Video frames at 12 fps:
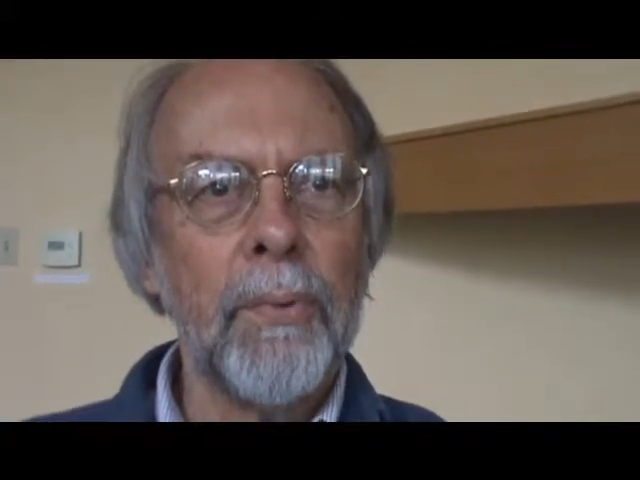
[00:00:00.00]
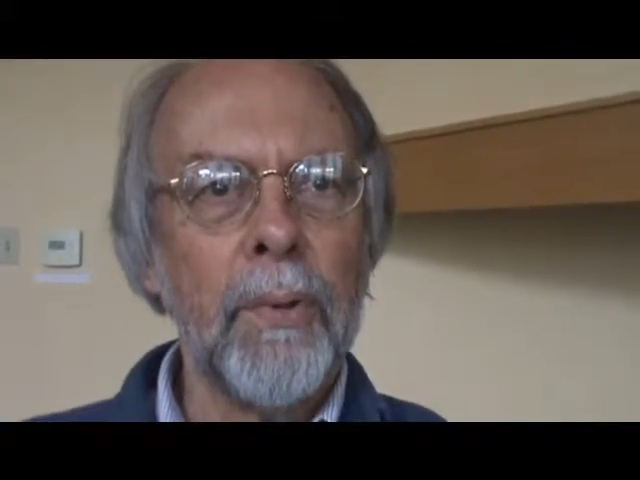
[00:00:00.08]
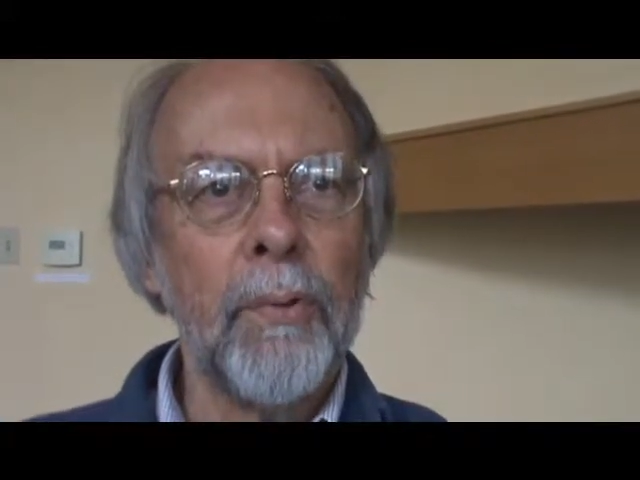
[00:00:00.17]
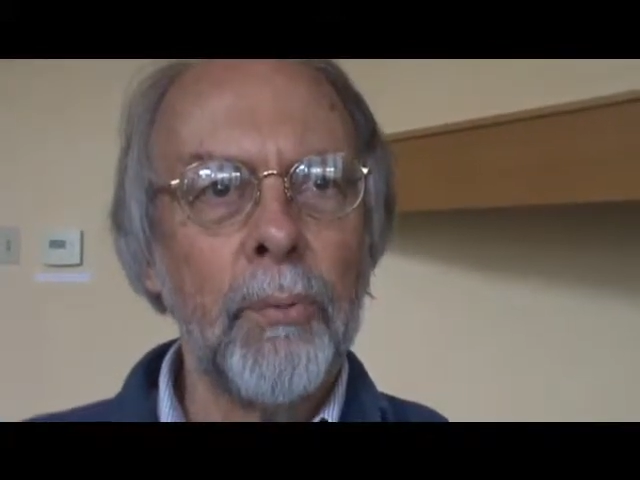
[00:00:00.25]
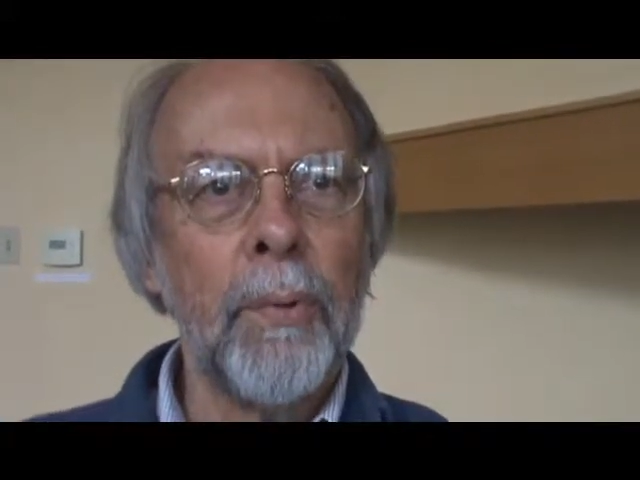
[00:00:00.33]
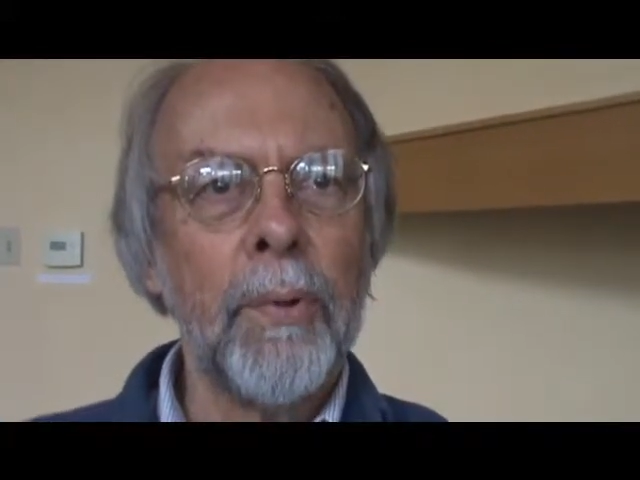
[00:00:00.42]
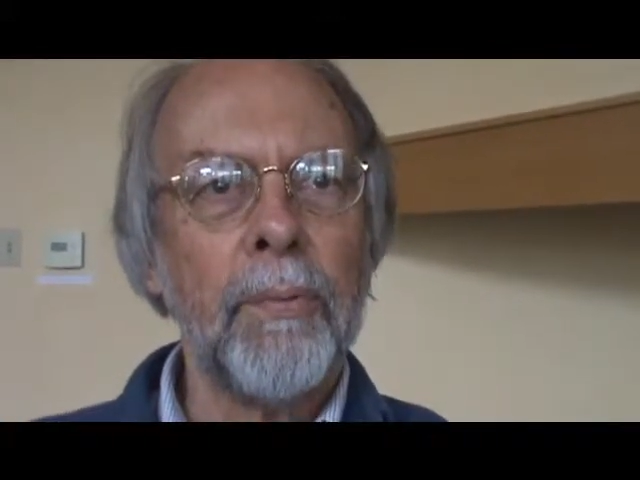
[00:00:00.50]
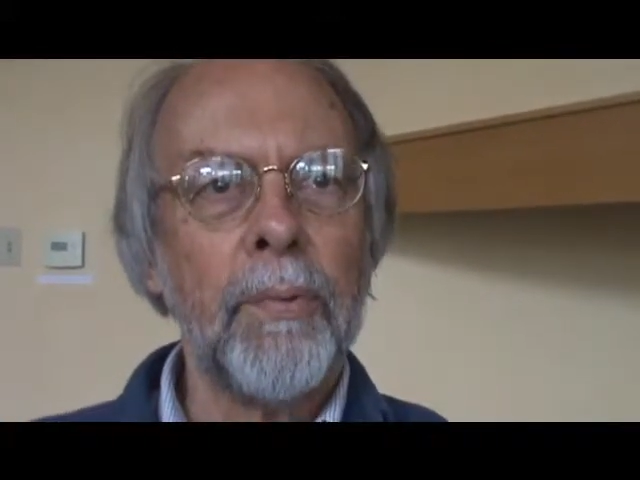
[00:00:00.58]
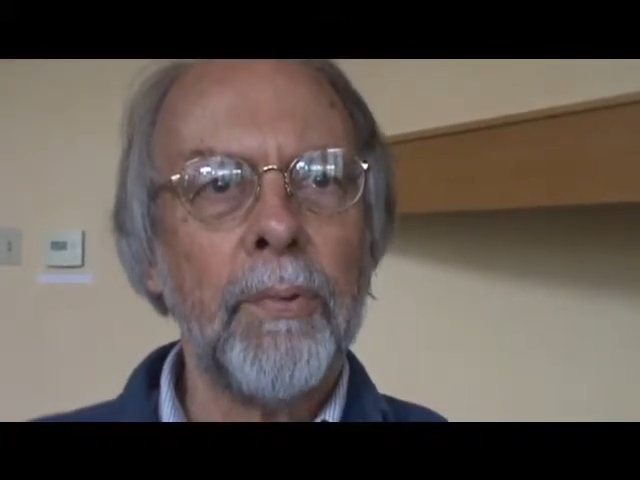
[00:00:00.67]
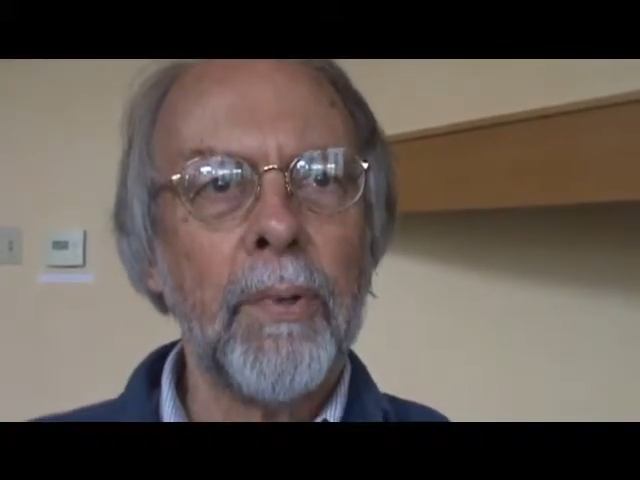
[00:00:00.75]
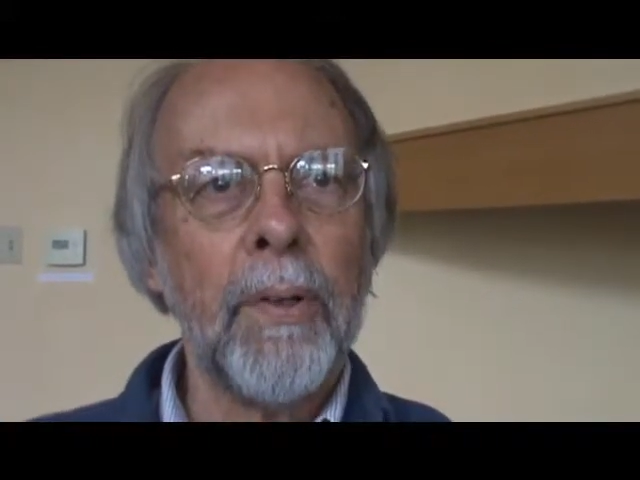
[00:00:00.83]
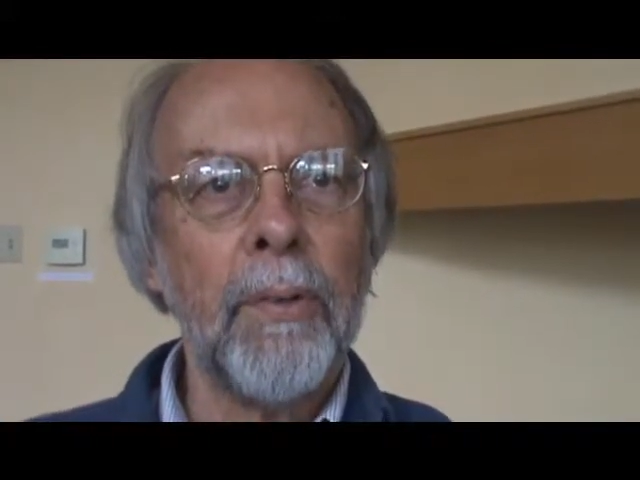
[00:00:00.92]

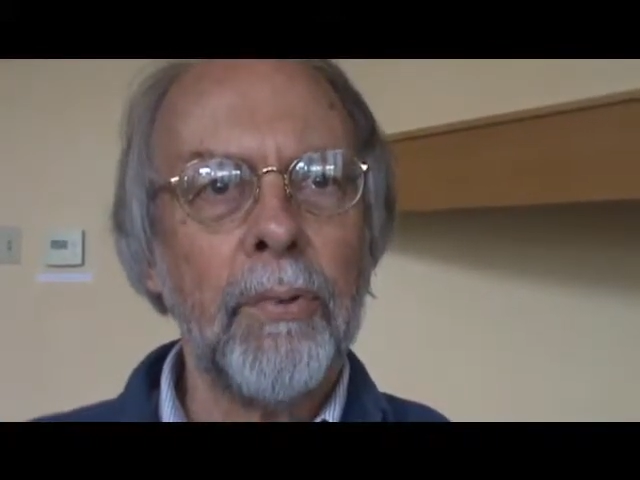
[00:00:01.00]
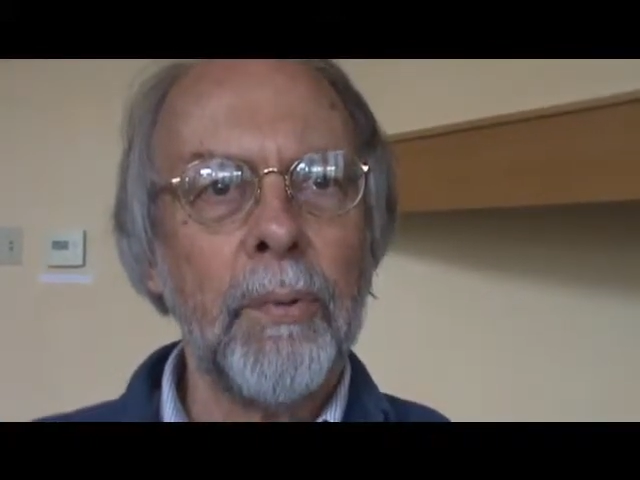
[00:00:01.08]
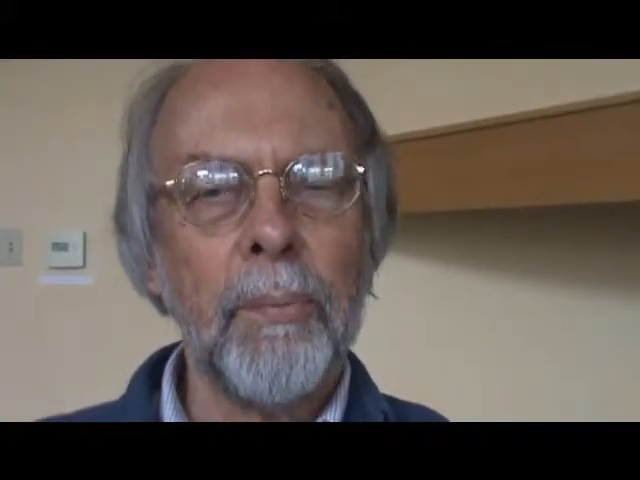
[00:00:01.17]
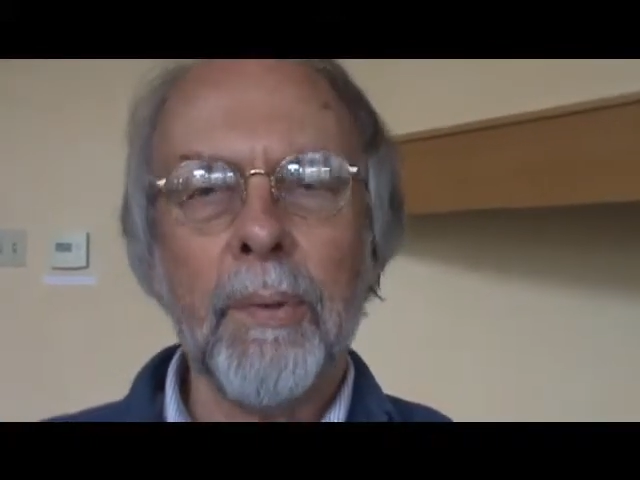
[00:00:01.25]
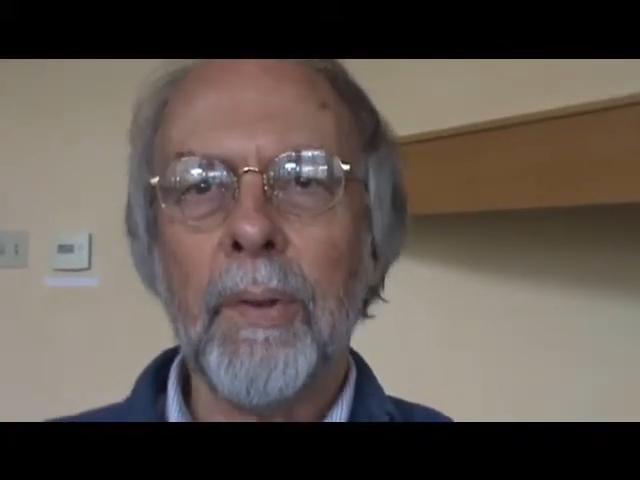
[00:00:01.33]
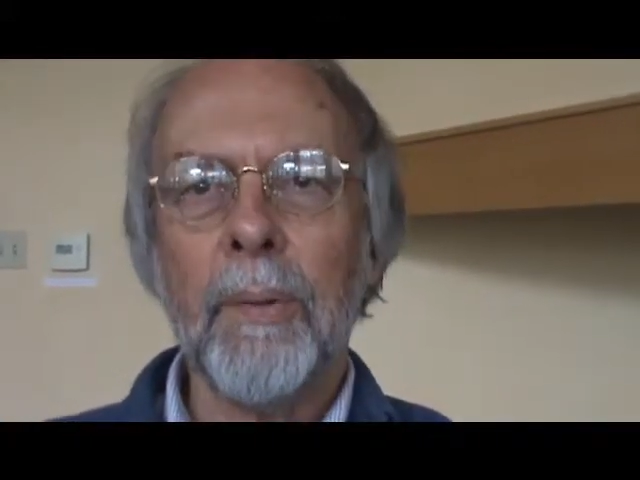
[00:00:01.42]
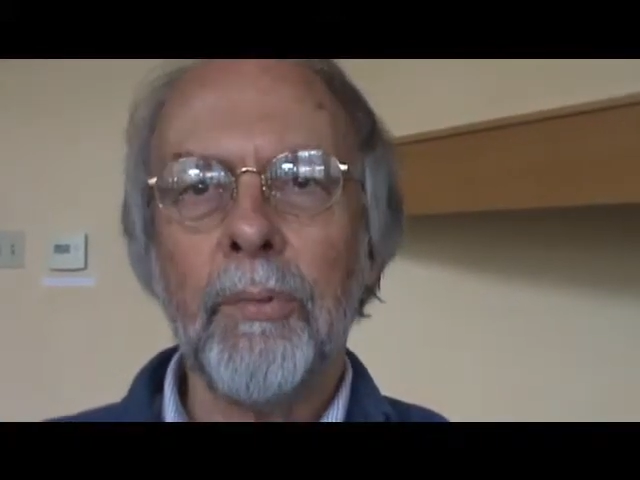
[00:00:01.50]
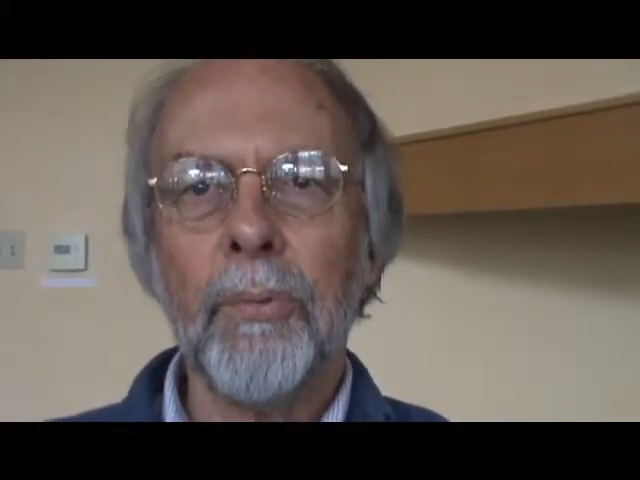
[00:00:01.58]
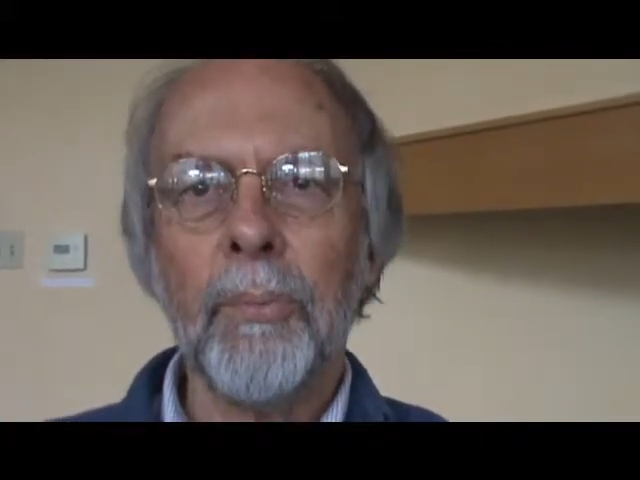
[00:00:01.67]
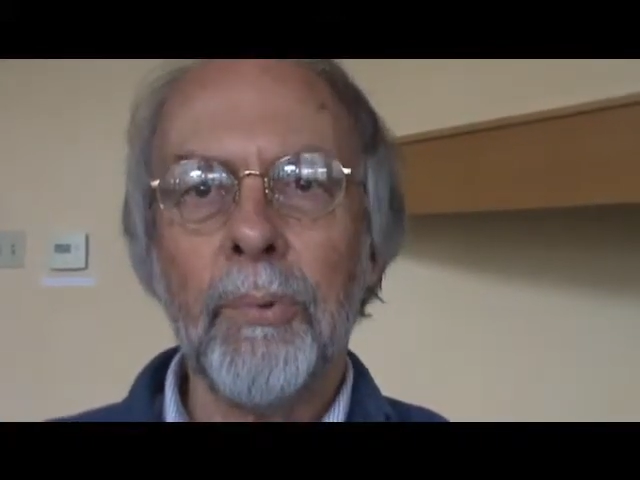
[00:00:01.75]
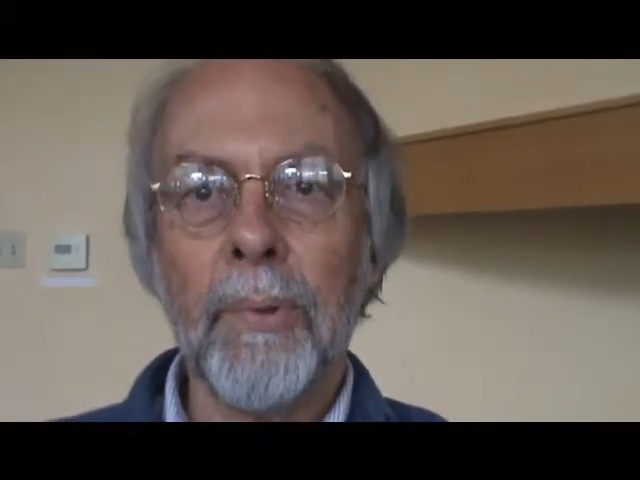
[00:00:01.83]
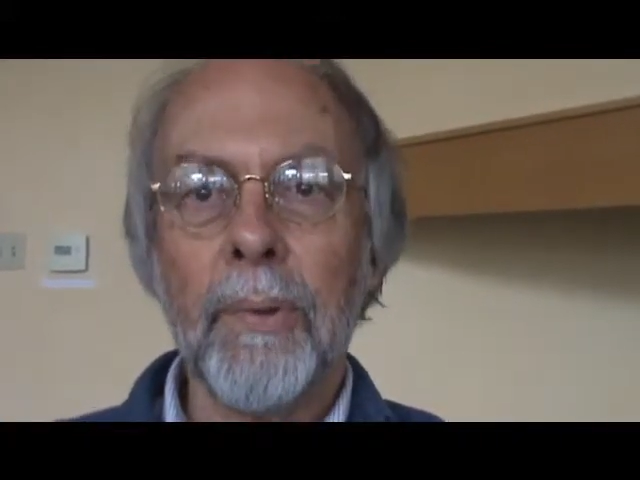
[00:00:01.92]
education
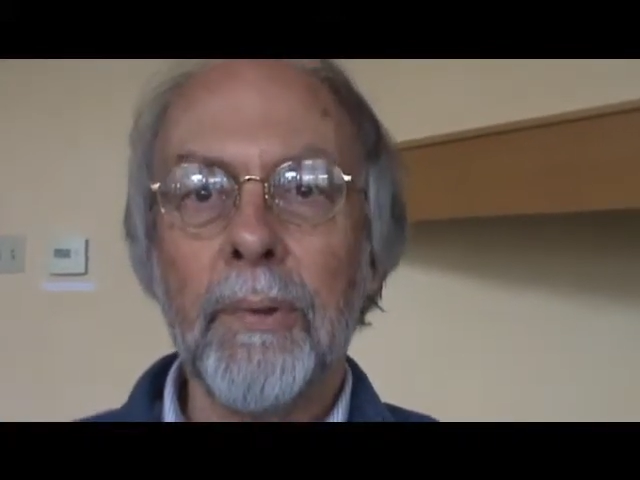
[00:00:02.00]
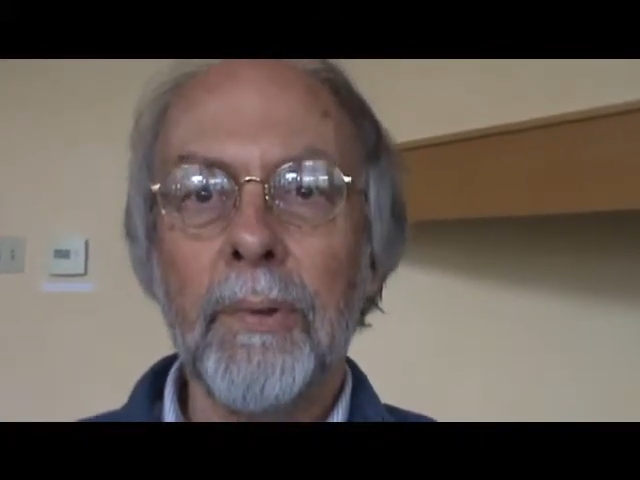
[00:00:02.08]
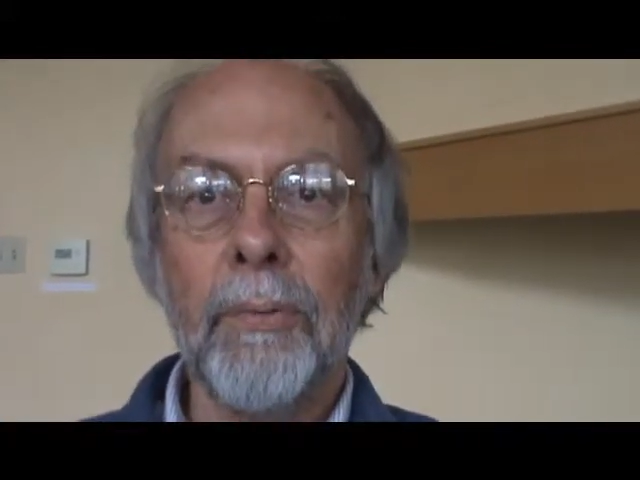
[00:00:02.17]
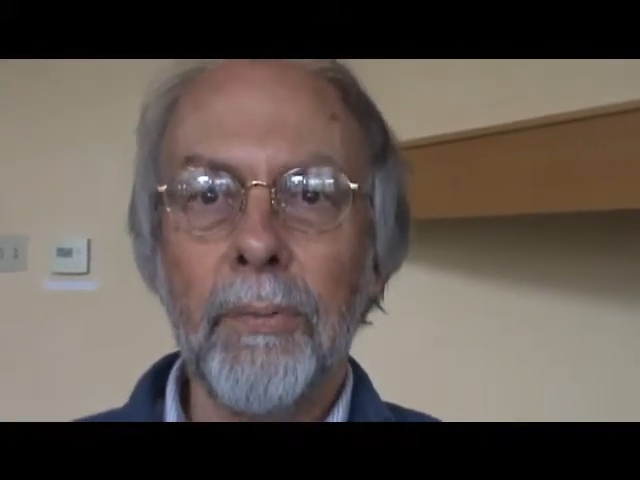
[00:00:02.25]
becomes more